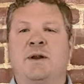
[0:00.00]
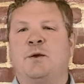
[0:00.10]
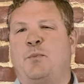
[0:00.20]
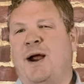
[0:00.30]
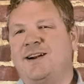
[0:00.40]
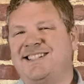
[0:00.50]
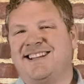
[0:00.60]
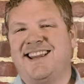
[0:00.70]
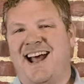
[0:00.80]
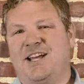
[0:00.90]
when compared to
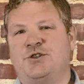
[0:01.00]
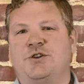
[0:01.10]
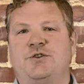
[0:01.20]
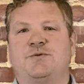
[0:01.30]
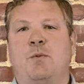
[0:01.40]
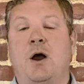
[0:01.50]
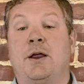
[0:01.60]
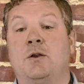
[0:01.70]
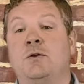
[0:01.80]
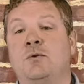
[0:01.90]
last year's
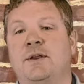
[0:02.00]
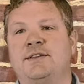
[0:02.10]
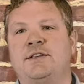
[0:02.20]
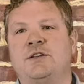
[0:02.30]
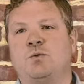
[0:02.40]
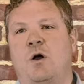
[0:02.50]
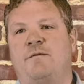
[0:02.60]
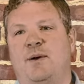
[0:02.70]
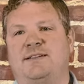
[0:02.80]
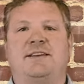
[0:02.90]
market, new listings were
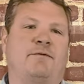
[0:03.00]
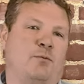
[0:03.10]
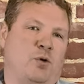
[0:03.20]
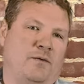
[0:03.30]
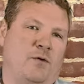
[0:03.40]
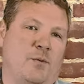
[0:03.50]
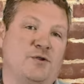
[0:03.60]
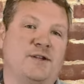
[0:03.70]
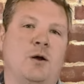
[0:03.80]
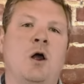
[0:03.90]
off by
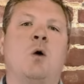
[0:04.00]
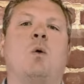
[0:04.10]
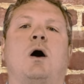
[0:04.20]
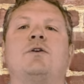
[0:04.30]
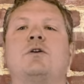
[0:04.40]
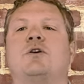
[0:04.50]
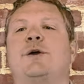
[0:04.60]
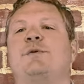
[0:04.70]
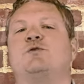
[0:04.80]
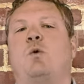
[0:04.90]
7.4%, while under
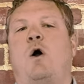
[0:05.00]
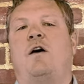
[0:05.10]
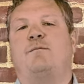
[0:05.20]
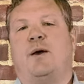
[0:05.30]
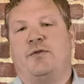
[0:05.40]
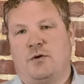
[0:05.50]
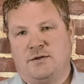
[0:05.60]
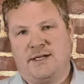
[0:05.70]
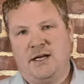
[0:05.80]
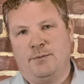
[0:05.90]
agreements were off by
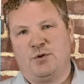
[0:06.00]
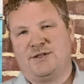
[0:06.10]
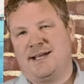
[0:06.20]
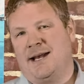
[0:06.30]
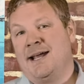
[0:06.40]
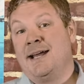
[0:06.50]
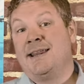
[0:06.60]
13%.